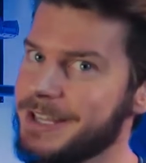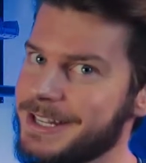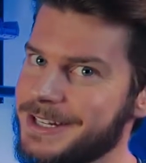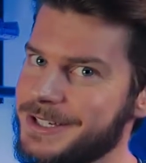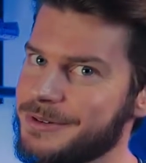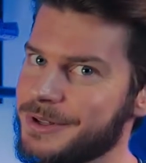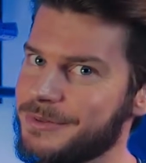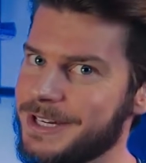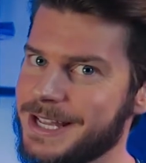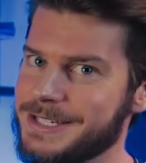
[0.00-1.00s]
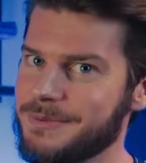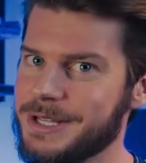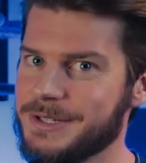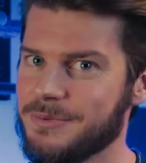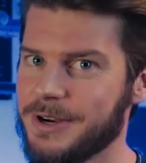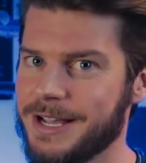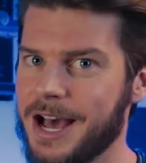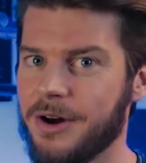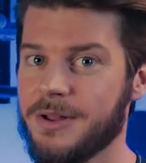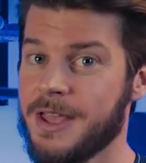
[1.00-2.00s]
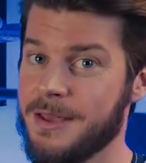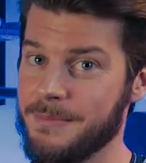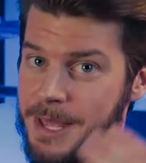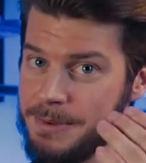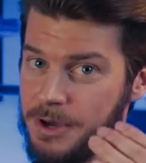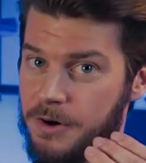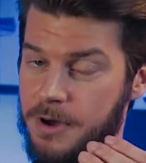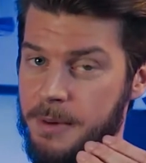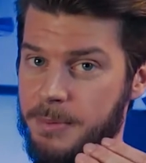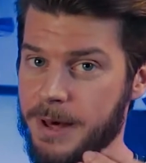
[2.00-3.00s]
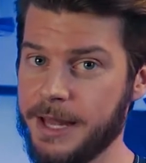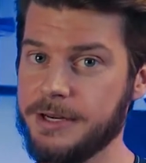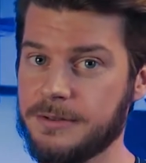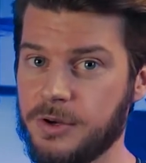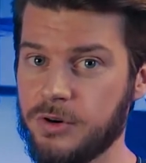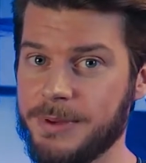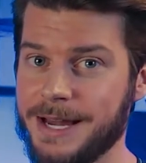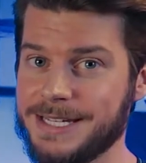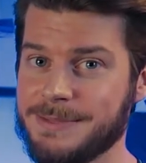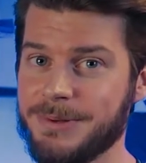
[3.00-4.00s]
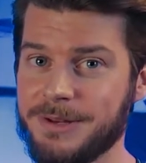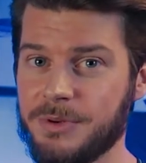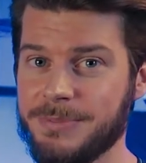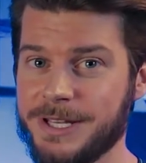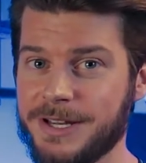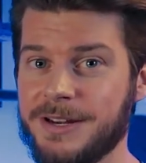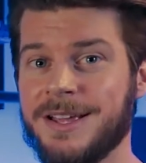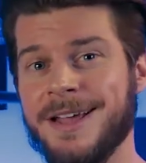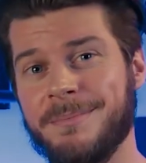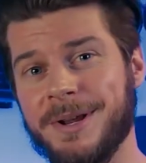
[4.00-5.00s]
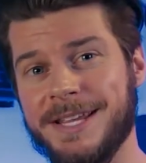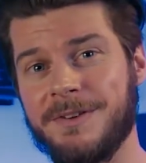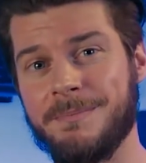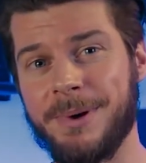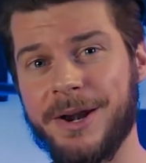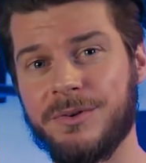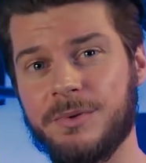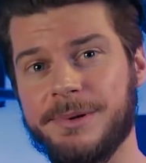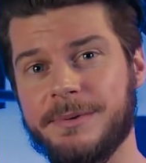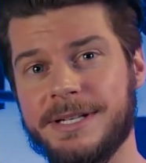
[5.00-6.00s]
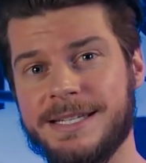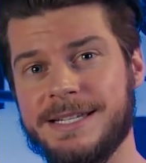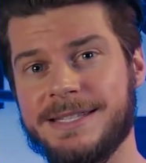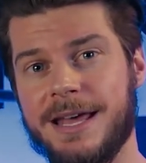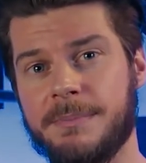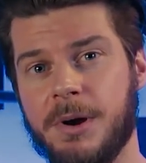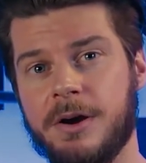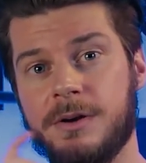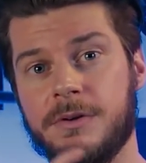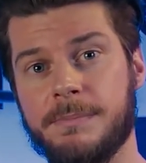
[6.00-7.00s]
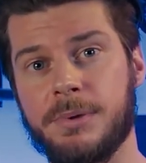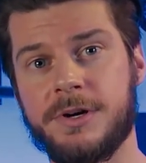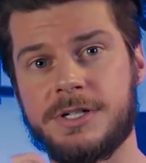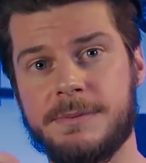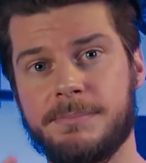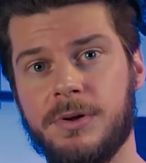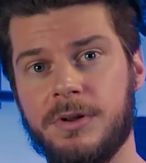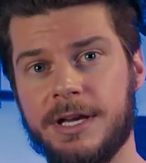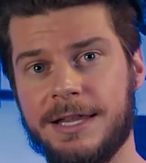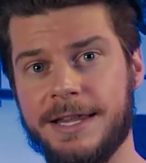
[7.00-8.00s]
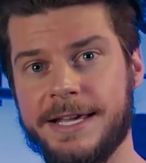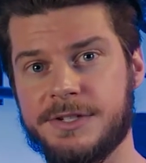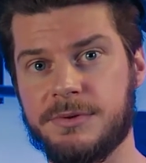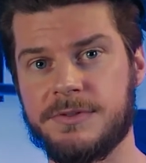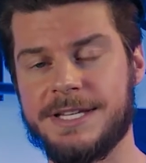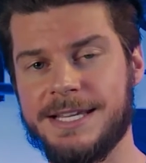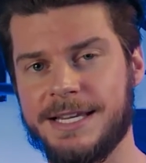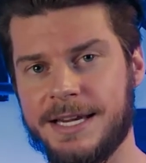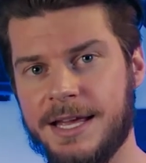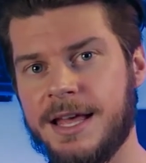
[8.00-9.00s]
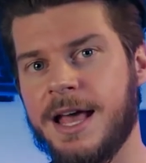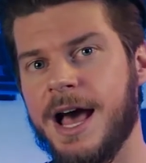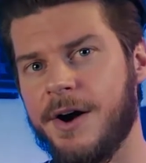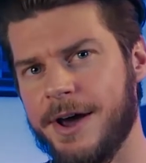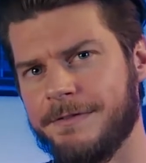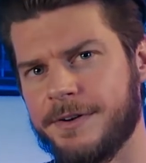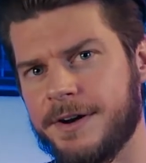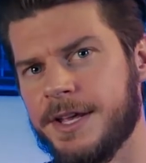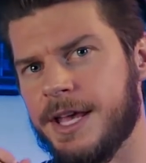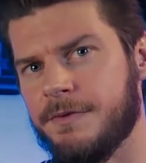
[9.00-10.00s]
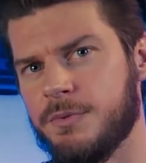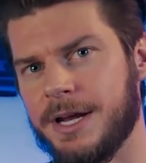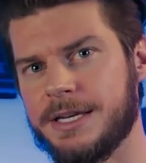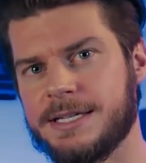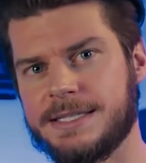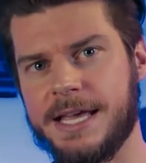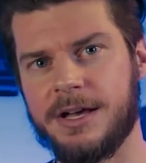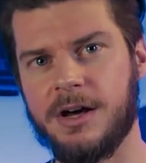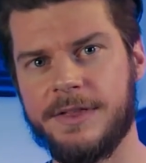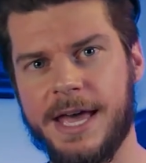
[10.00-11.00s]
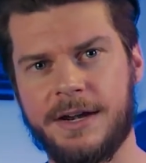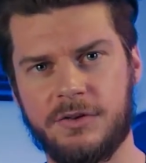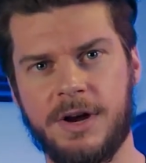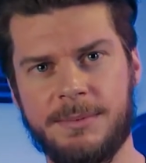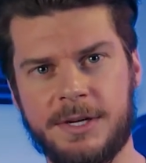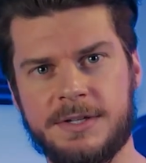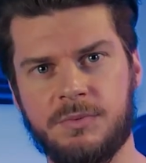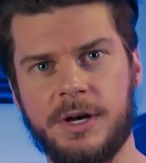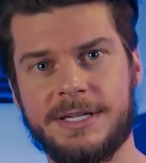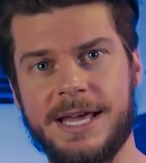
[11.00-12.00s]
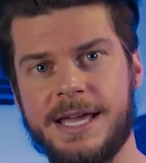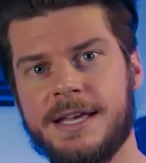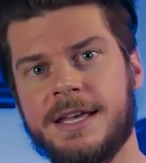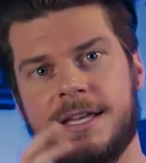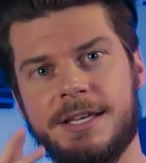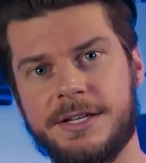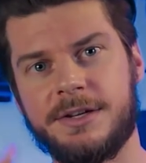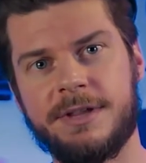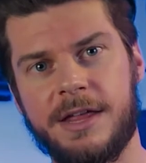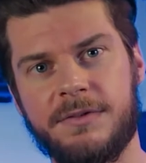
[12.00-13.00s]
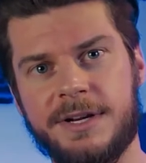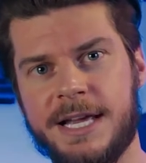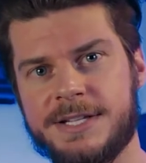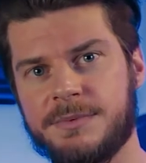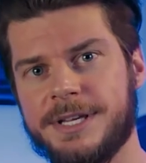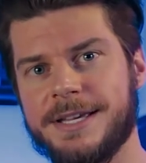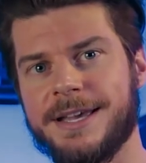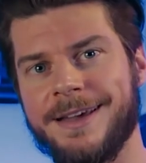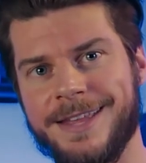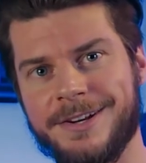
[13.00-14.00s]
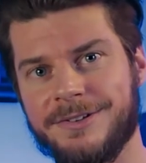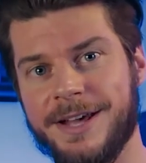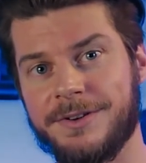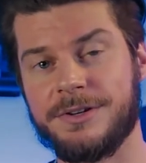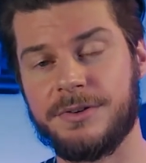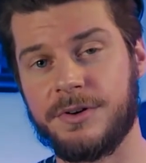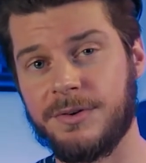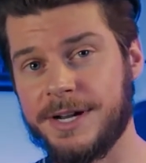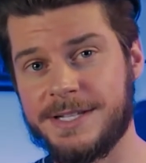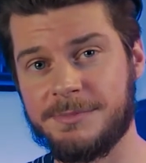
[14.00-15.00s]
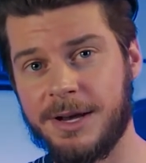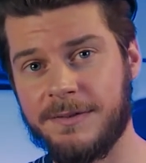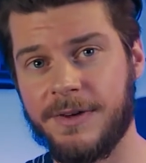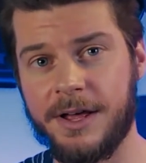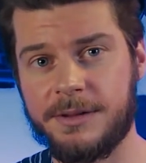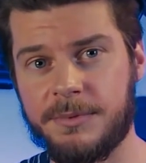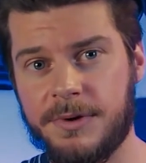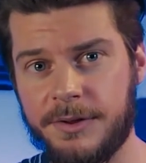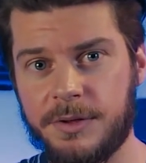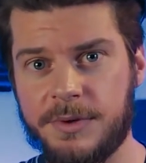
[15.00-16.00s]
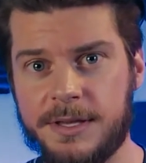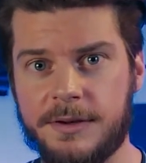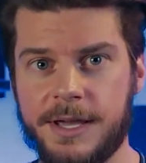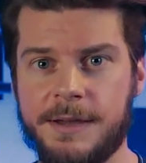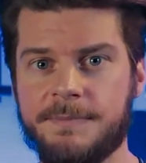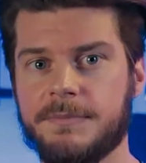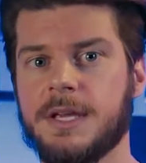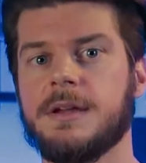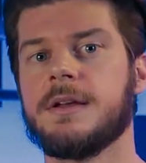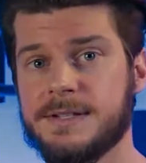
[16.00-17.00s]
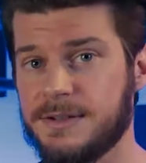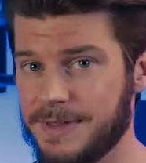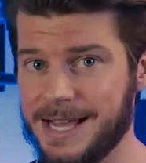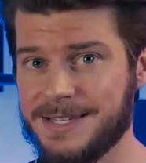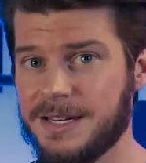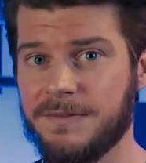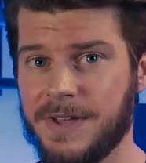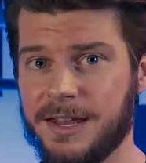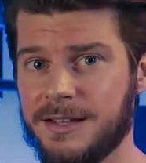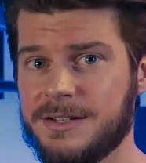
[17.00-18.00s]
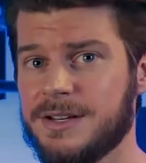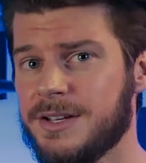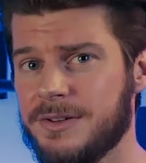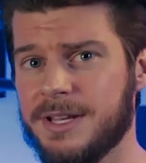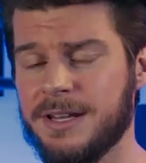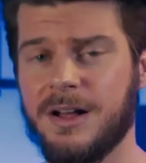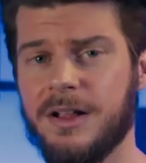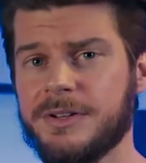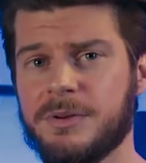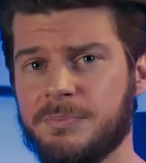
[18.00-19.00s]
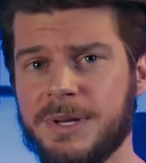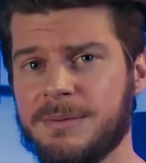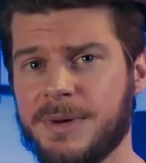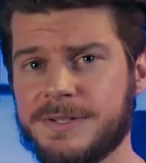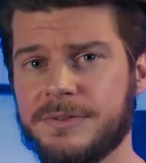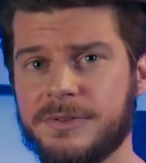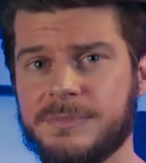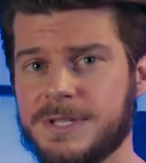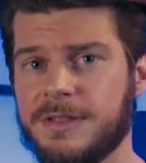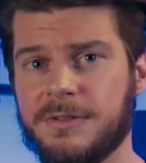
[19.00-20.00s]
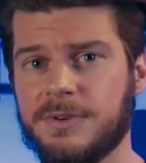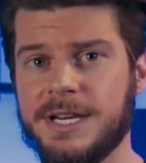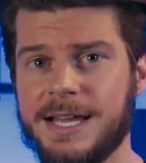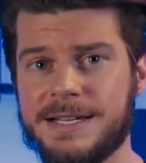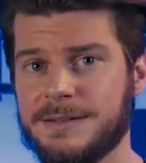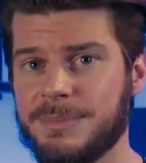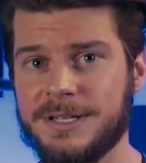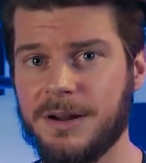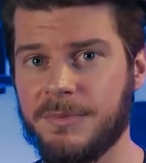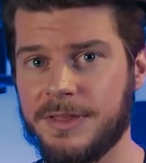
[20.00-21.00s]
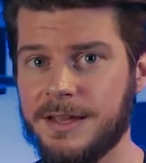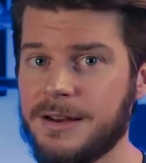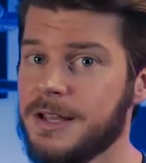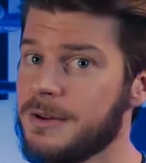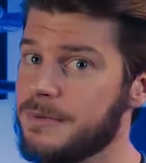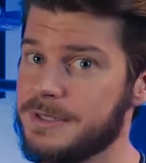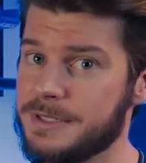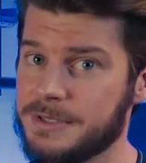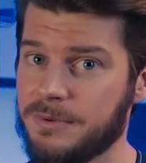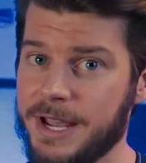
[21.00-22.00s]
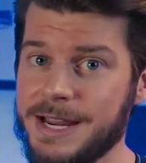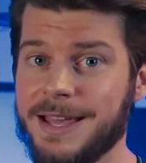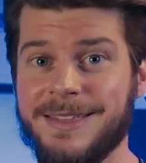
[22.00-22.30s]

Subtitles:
You need 2 or 3 days a week to work out. Maybe upper body or lower body split would be good, but even better would be able to tease that apart into a push, pull, and legs routine. However, if you wanna just take all that and cram it into 1 day, you can do that 3 days a week, and then you don't have to do a crazy amount of volume throughout the week, okay? So that's an advantage. You can hit all your big muscle groups in 3 days and be done with it, which is great.